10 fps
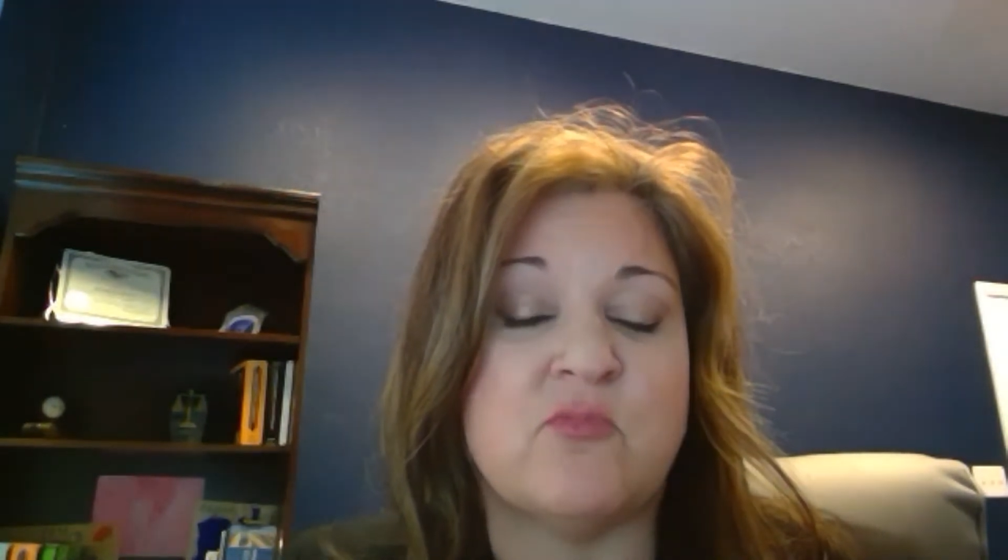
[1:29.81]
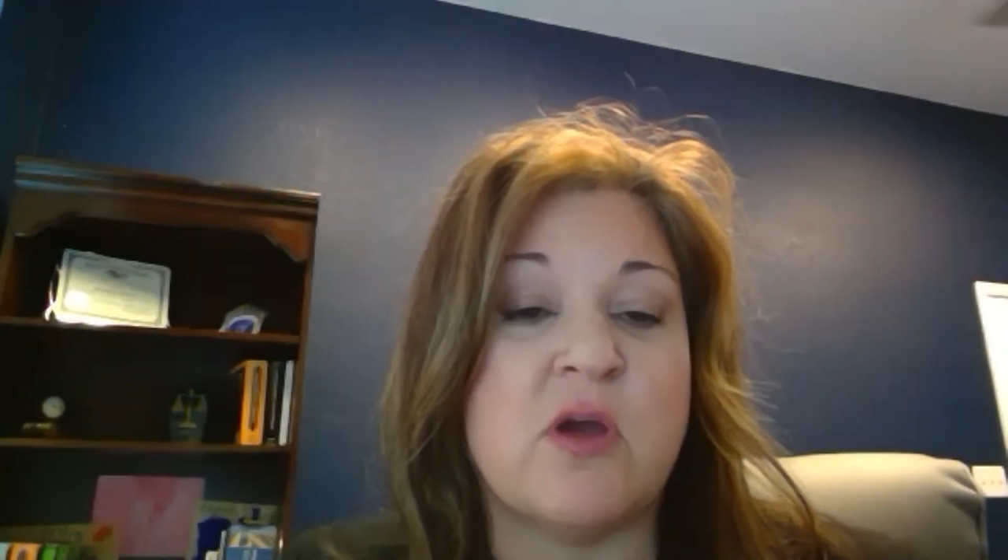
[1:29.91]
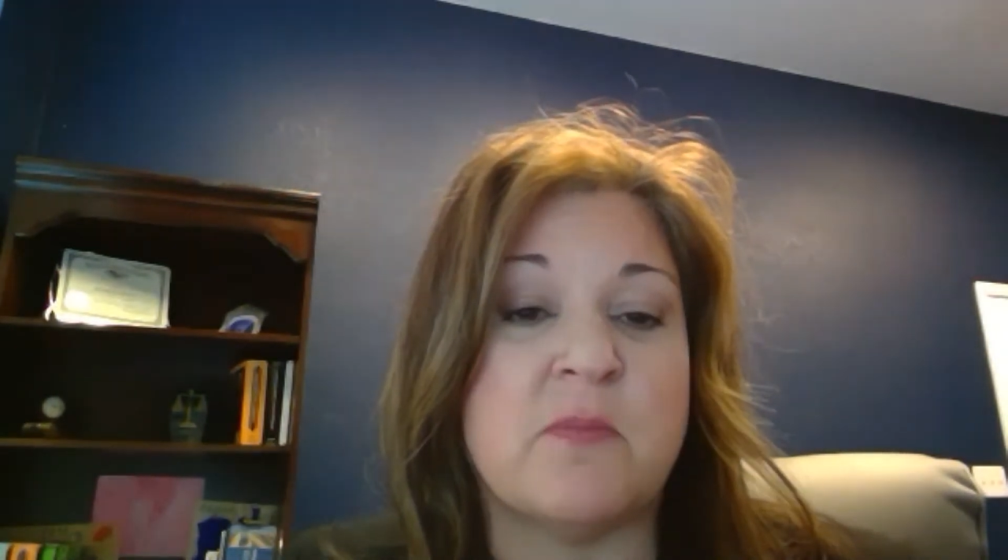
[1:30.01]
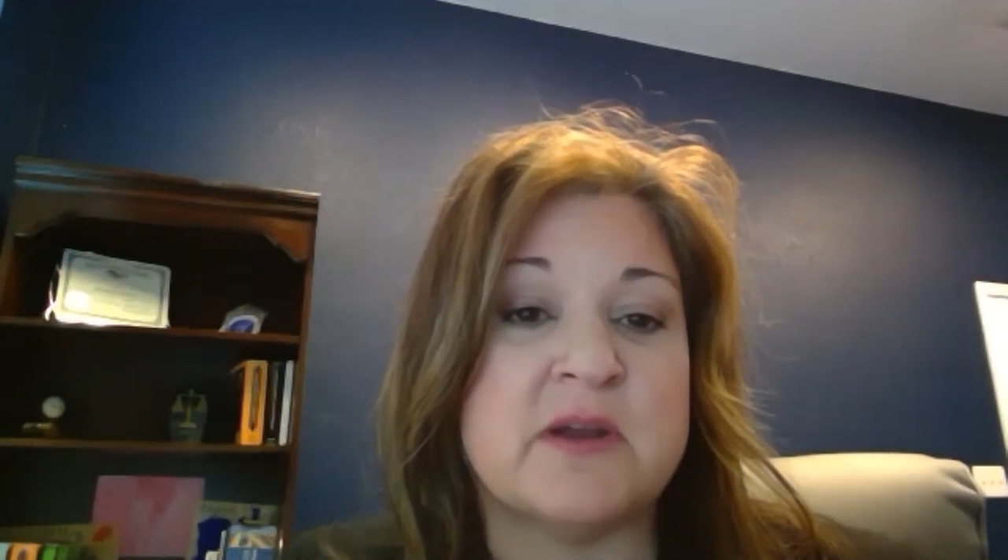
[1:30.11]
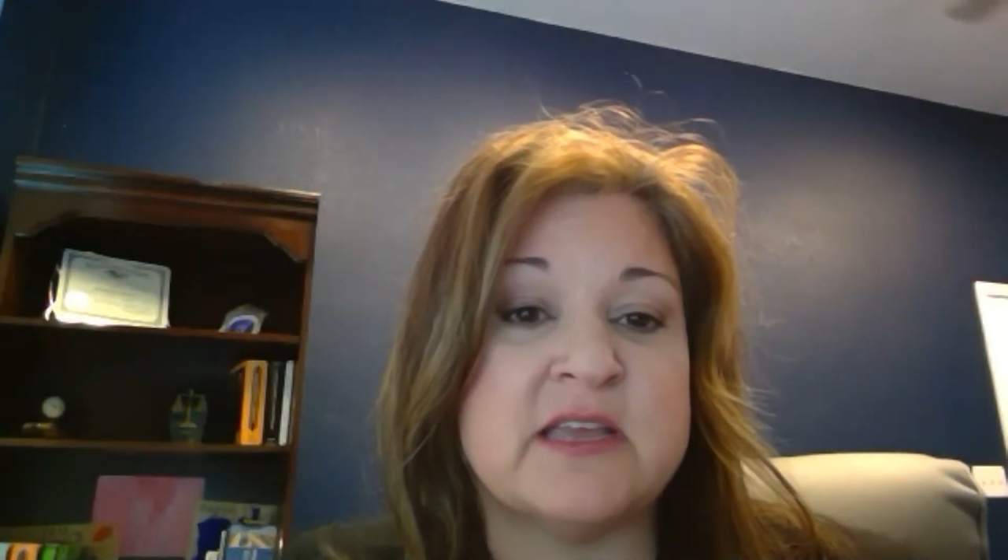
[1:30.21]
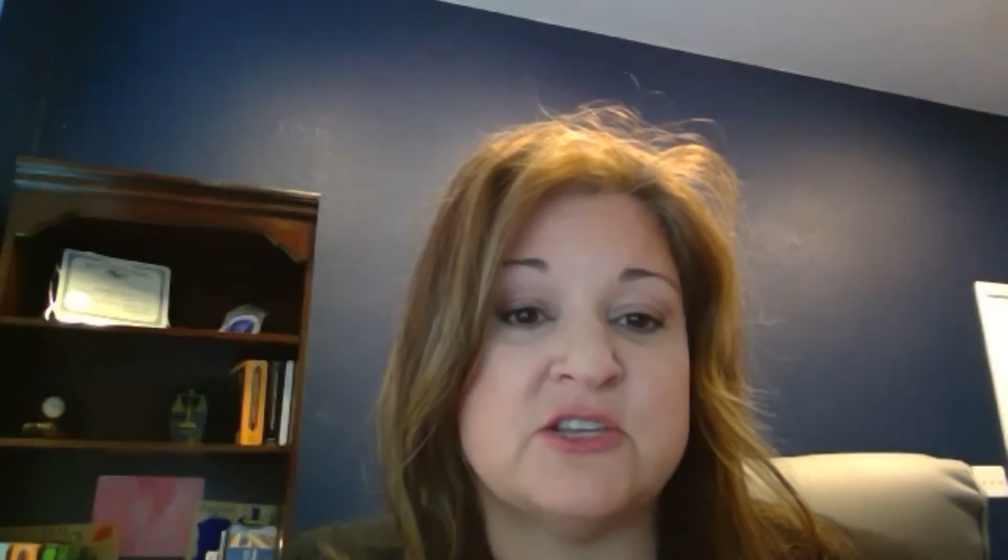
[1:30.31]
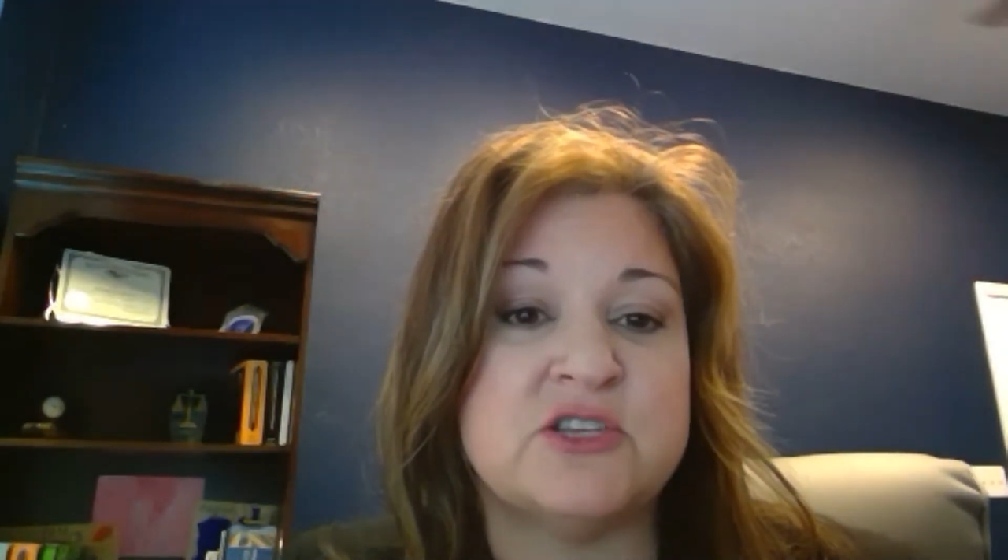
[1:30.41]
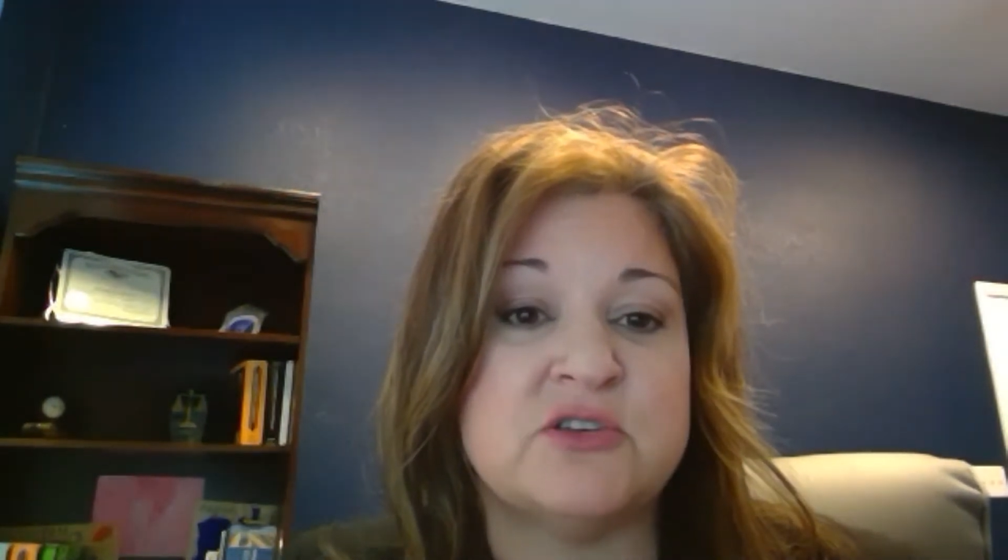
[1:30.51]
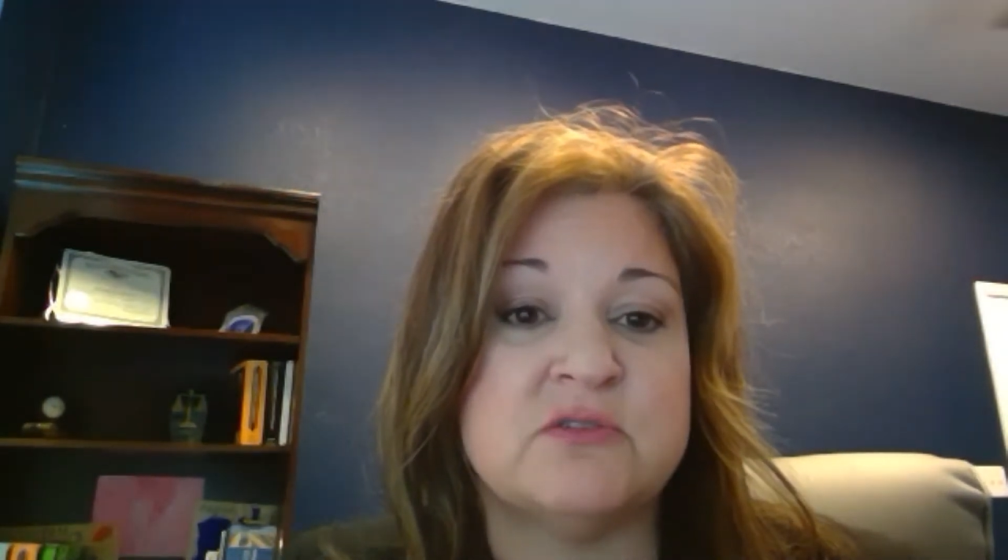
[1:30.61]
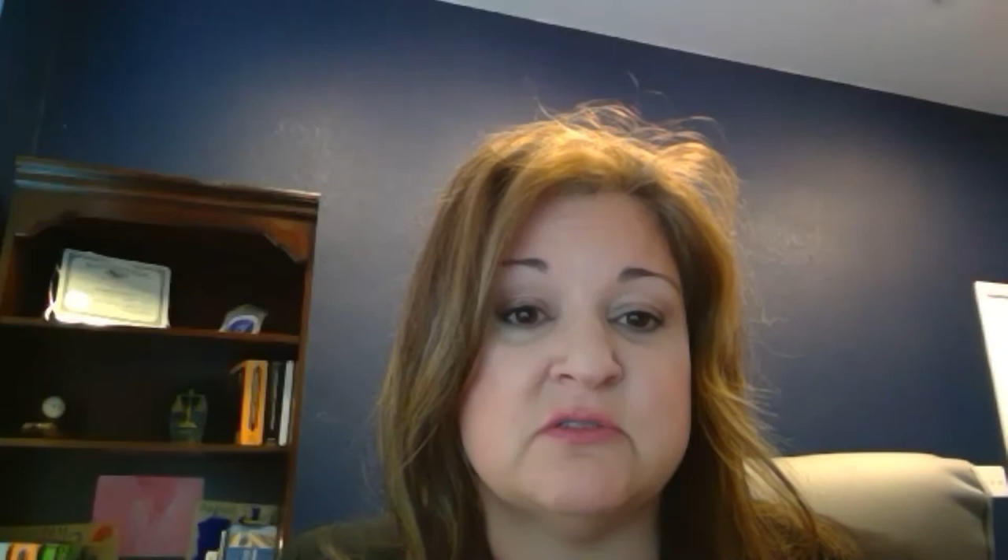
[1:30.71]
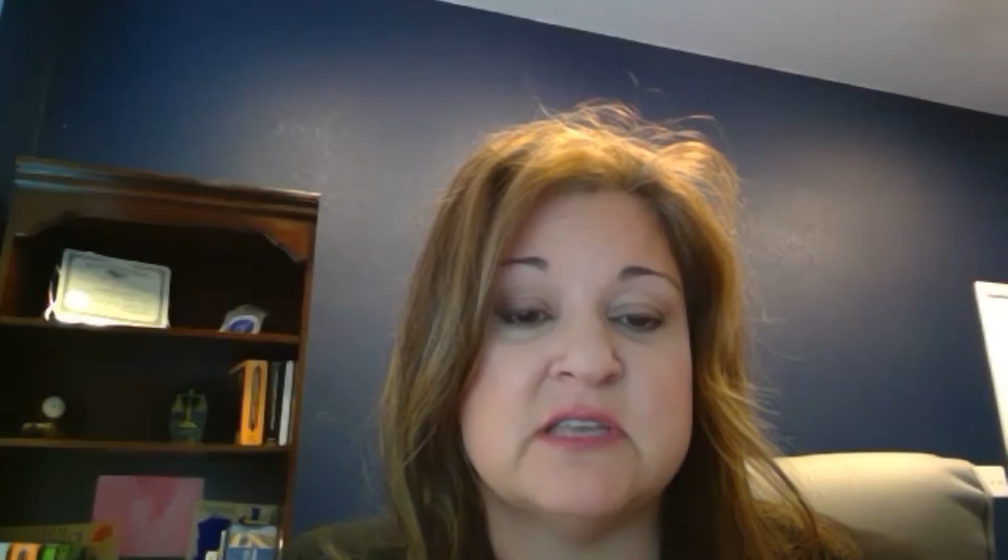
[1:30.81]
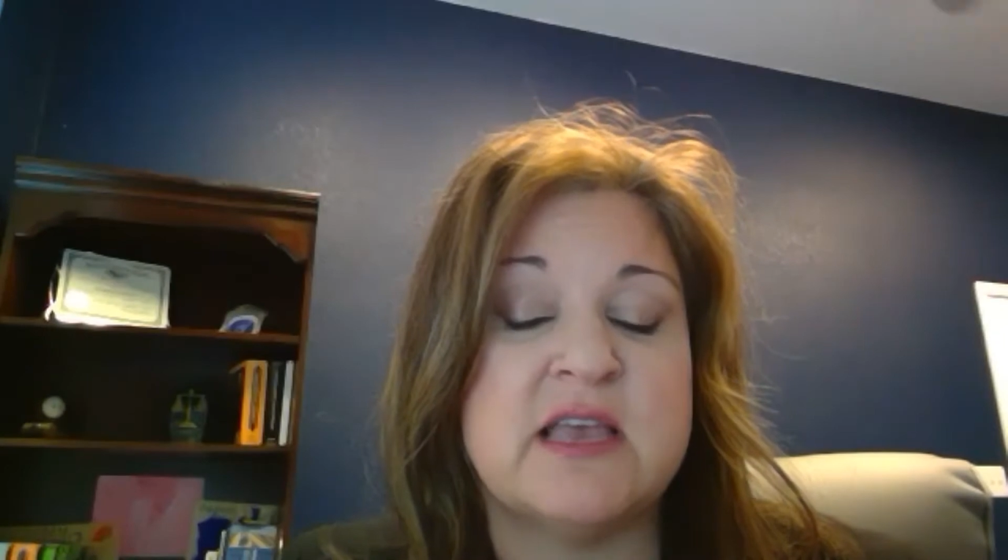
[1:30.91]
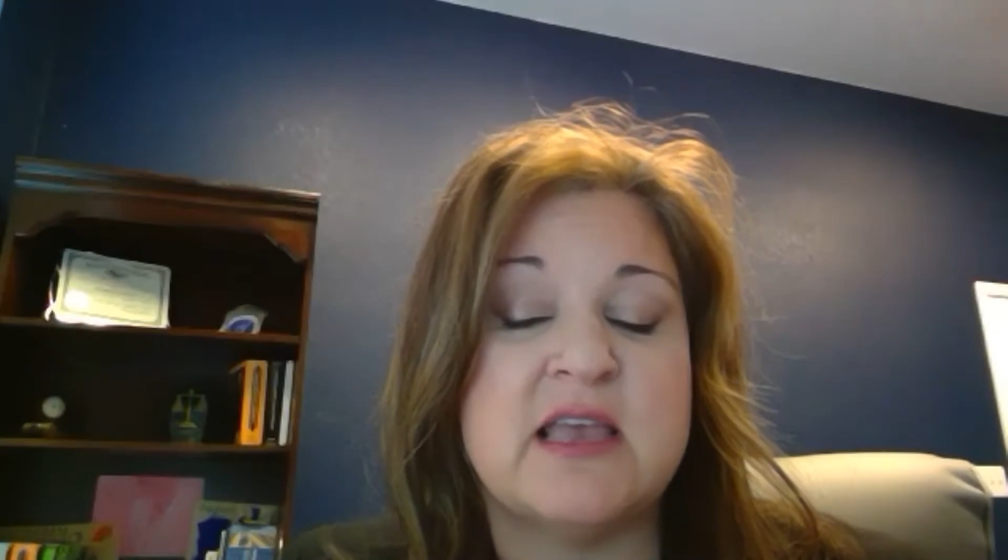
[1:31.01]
property issues,